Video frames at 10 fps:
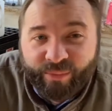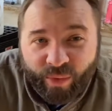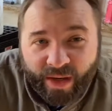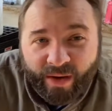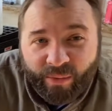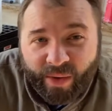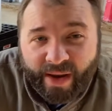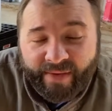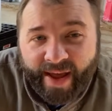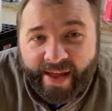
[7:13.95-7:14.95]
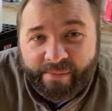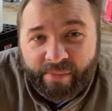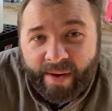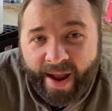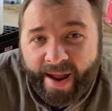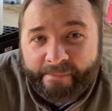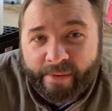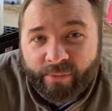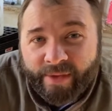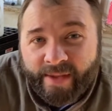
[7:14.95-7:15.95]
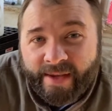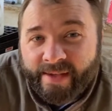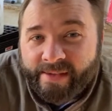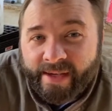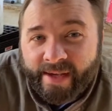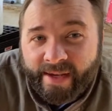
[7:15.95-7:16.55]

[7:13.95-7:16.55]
what I've had happen with these